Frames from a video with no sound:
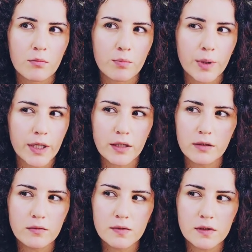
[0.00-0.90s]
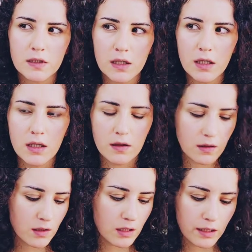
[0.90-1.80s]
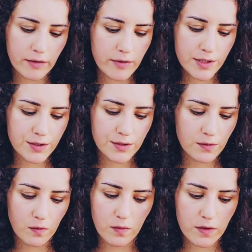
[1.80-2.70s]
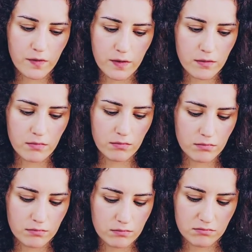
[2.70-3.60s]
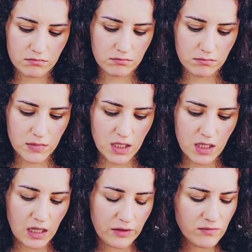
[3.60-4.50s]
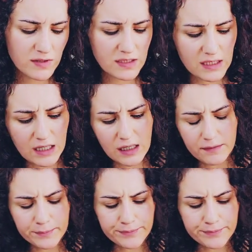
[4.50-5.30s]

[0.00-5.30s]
but I don't see the clearest or the... I see